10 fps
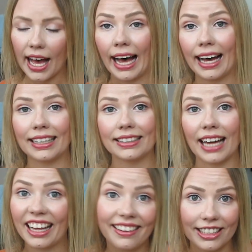And
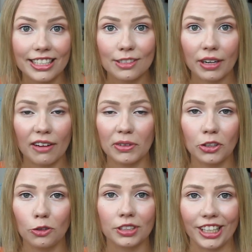this is what I've
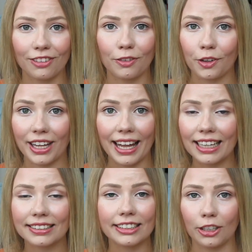been using for the
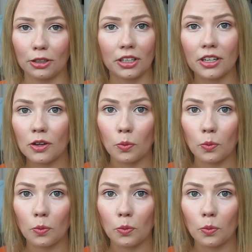last year